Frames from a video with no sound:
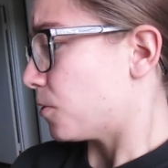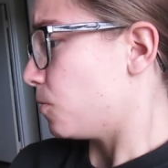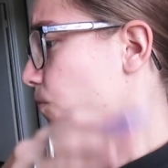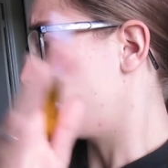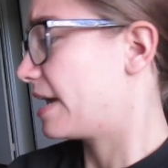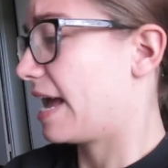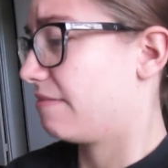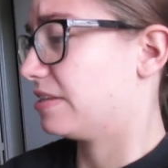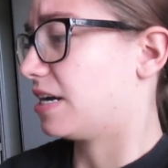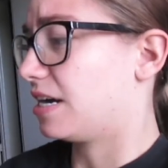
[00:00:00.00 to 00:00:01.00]
We
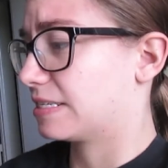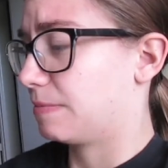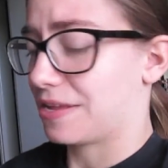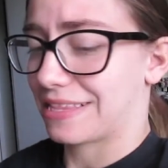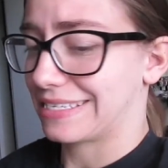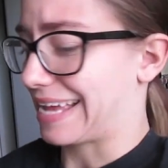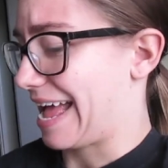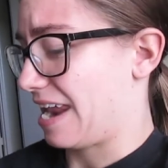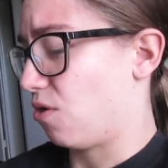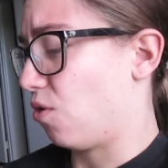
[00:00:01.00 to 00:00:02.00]
haven't talked about this
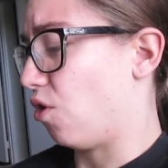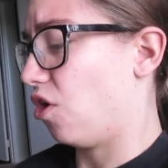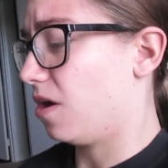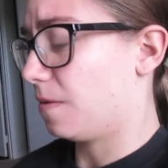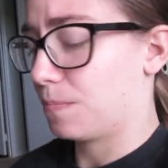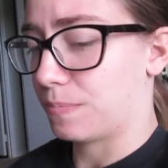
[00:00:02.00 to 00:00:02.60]
at all,